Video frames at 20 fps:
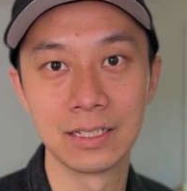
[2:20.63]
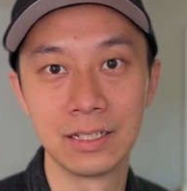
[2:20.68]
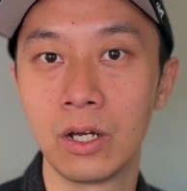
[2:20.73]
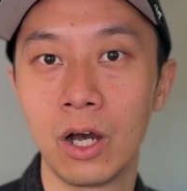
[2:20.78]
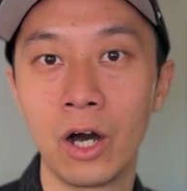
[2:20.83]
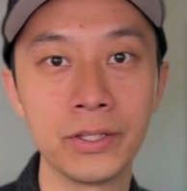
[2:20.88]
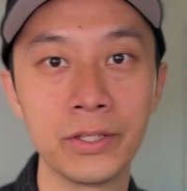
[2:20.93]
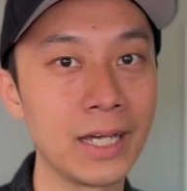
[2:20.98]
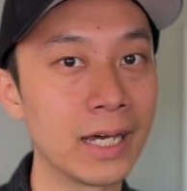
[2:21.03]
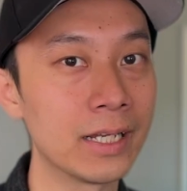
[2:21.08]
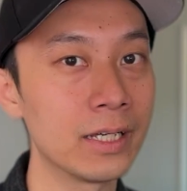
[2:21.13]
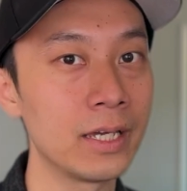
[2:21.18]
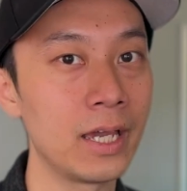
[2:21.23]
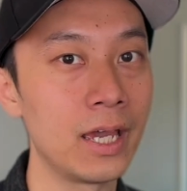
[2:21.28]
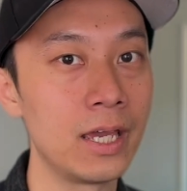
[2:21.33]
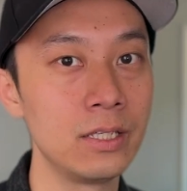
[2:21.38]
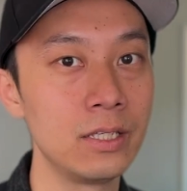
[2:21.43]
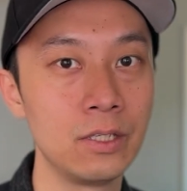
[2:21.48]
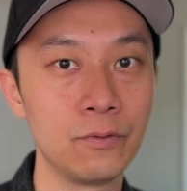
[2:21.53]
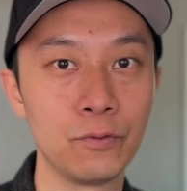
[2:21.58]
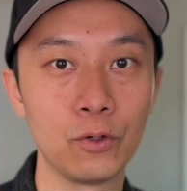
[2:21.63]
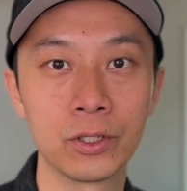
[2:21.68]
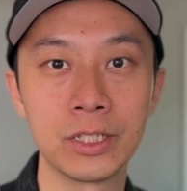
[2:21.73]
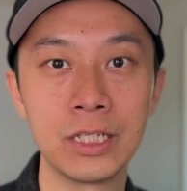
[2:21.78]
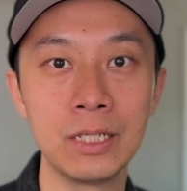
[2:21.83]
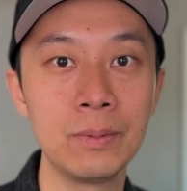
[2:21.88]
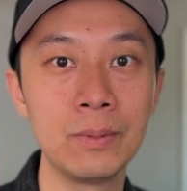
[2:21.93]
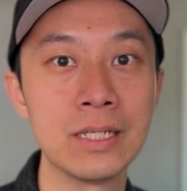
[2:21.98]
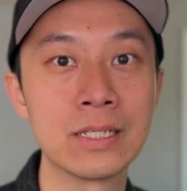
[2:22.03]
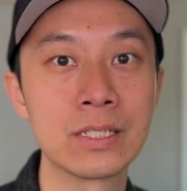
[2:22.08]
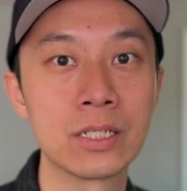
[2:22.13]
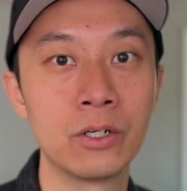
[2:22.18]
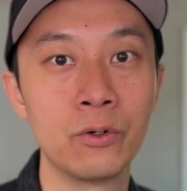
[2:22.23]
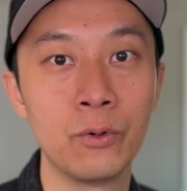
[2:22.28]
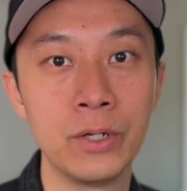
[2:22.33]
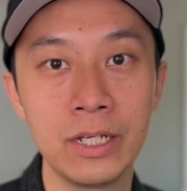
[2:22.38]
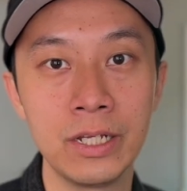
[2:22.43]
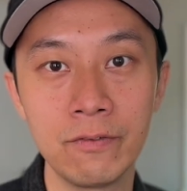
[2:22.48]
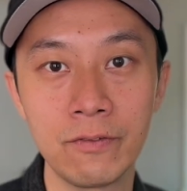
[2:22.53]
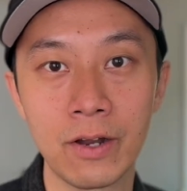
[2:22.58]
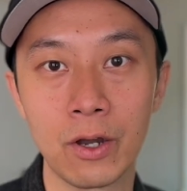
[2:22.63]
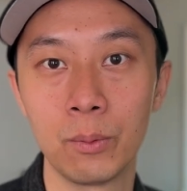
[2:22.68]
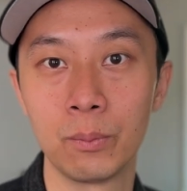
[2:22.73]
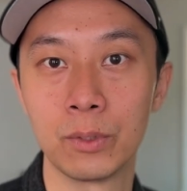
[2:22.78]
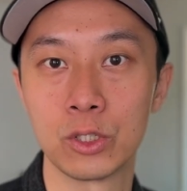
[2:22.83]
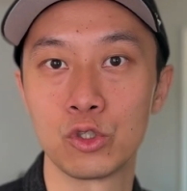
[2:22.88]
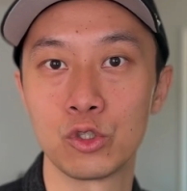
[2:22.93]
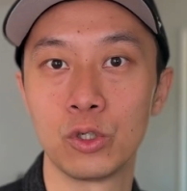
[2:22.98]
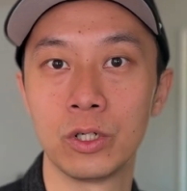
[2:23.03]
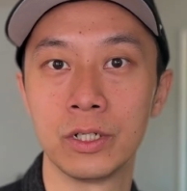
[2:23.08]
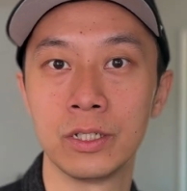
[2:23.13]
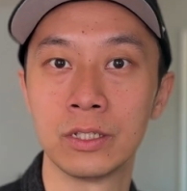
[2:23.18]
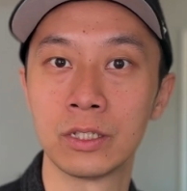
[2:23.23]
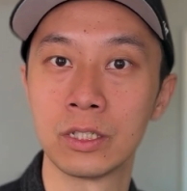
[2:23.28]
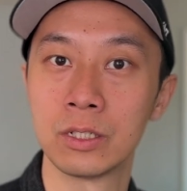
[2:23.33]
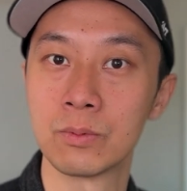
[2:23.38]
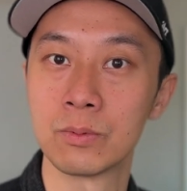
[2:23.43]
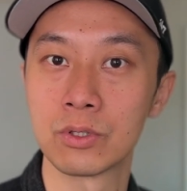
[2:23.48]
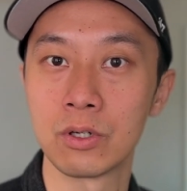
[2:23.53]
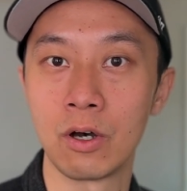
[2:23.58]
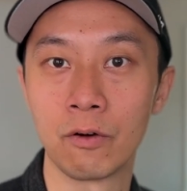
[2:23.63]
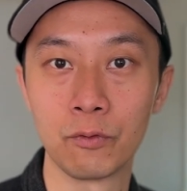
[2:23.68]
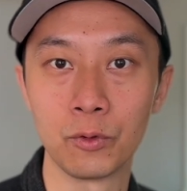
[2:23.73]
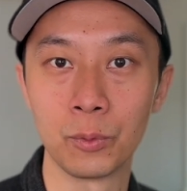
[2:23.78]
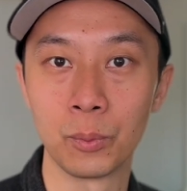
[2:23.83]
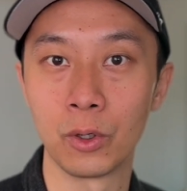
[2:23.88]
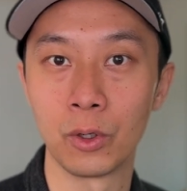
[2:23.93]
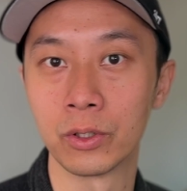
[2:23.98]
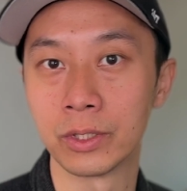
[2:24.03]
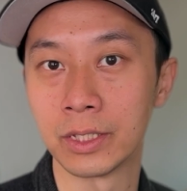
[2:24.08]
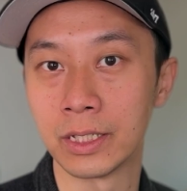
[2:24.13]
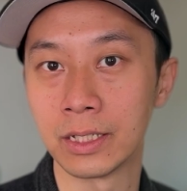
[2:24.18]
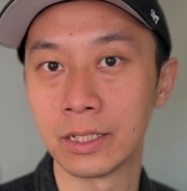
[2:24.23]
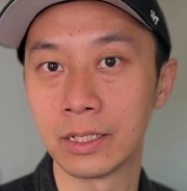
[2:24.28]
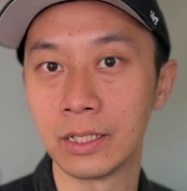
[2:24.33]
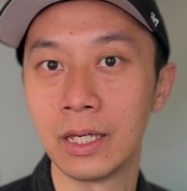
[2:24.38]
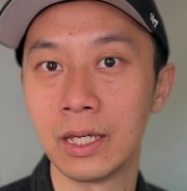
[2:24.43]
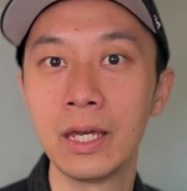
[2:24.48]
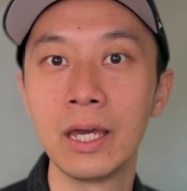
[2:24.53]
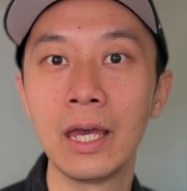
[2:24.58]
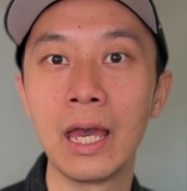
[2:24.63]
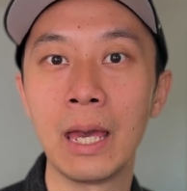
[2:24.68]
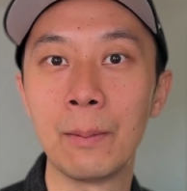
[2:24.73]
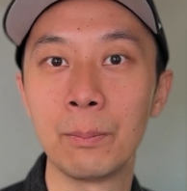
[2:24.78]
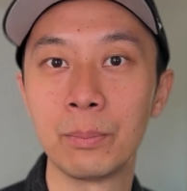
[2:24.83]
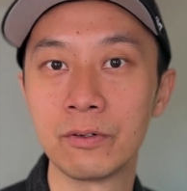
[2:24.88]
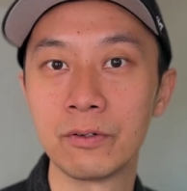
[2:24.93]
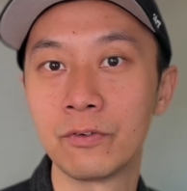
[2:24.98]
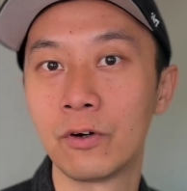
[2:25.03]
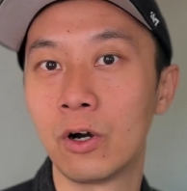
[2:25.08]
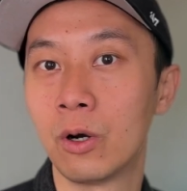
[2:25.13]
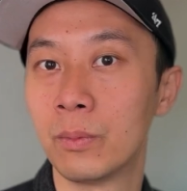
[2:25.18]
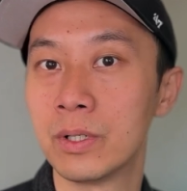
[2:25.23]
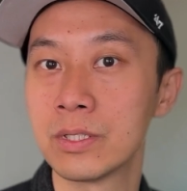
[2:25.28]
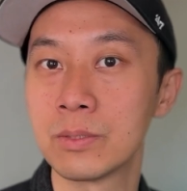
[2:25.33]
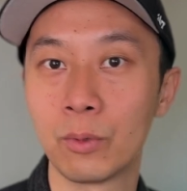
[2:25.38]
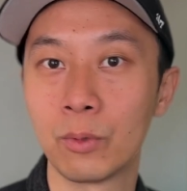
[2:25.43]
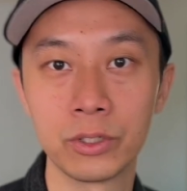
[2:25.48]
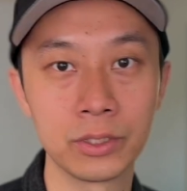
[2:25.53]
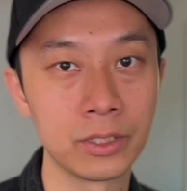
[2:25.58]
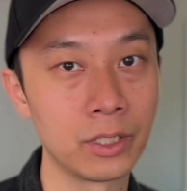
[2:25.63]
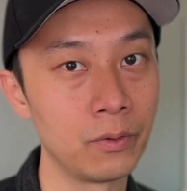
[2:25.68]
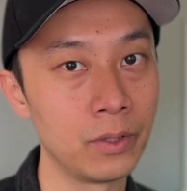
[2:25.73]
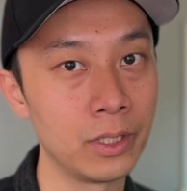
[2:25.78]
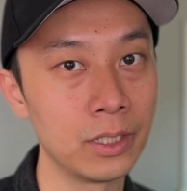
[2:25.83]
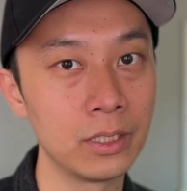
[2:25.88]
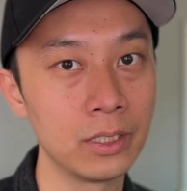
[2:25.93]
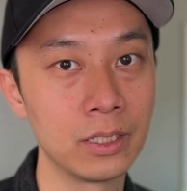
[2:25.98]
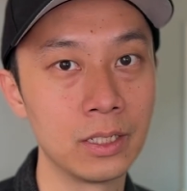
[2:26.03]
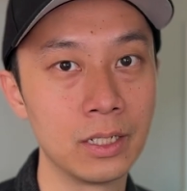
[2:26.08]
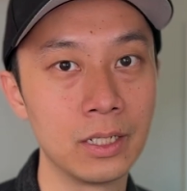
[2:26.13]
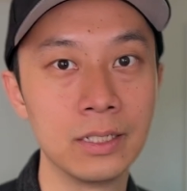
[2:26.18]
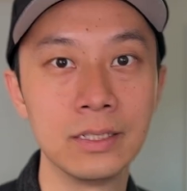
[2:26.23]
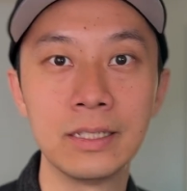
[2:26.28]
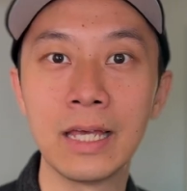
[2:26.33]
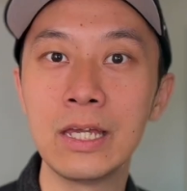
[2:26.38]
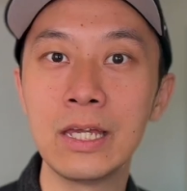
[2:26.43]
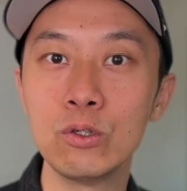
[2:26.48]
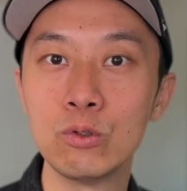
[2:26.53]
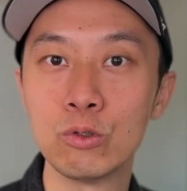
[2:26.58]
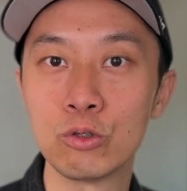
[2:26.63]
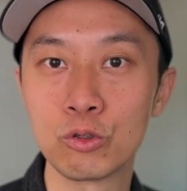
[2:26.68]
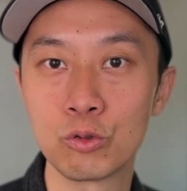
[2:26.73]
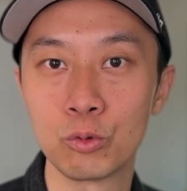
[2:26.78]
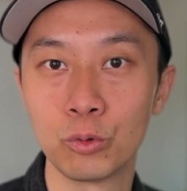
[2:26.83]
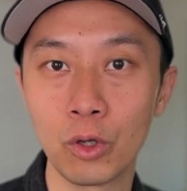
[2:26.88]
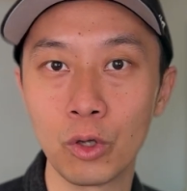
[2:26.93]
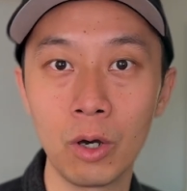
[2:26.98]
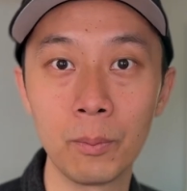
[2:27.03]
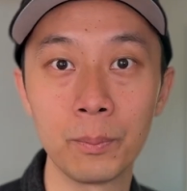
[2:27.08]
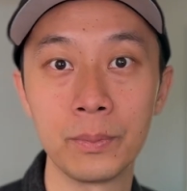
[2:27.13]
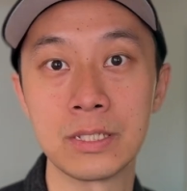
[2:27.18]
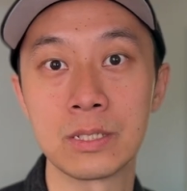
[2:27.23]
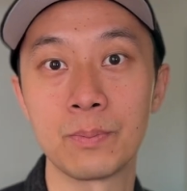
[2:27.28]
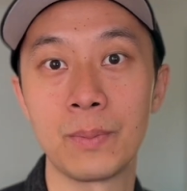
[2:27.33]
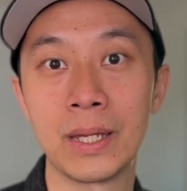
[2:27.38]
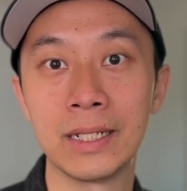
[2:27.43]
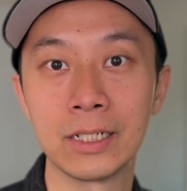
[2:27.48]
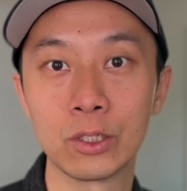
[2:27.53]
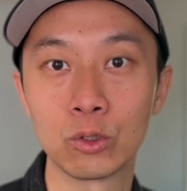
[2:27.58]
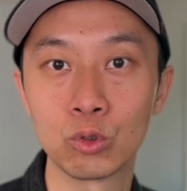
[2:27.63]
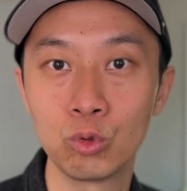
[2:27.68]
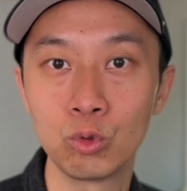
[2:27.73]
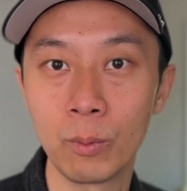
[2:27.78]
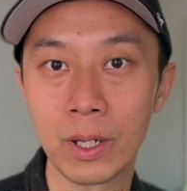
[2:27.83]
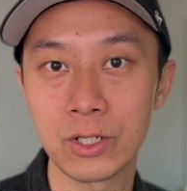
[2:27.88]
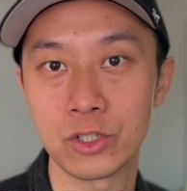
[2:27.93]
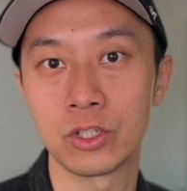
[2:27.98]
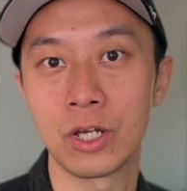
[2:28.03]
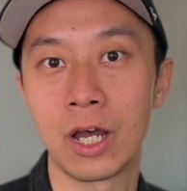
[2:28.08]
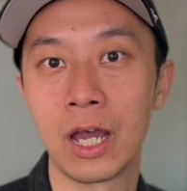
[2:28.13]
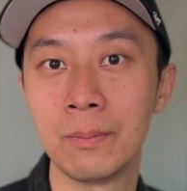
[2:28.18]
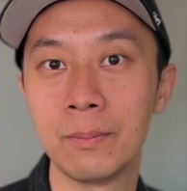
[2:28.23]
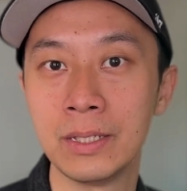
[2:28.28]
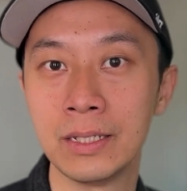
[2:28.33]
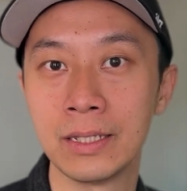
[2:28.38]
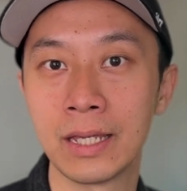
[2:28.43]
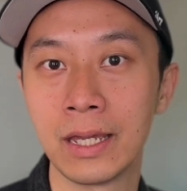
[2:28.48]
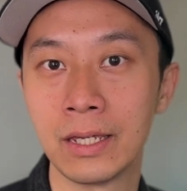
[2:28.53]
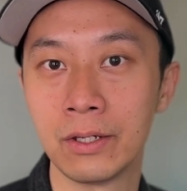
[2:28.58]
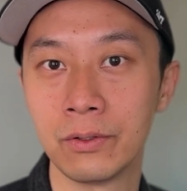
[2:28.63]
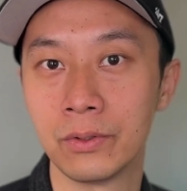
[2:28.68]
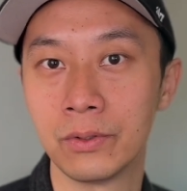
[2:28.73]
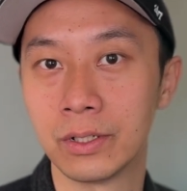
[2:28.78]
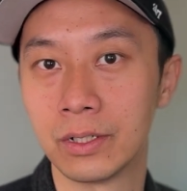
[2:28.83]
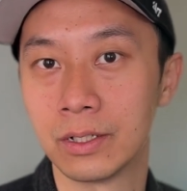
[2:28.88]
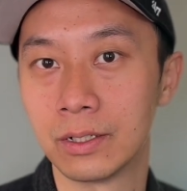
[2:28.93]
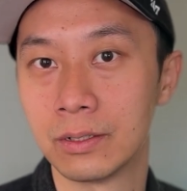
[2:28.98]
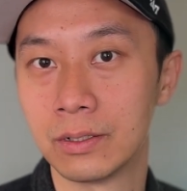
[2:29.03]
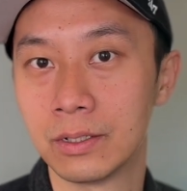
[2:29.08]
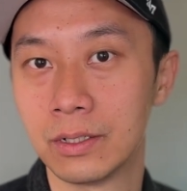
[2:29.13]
On the other hand, if your team is already very mature in terms of reporting and performance monitoring, then you should not be spending too much time in that area.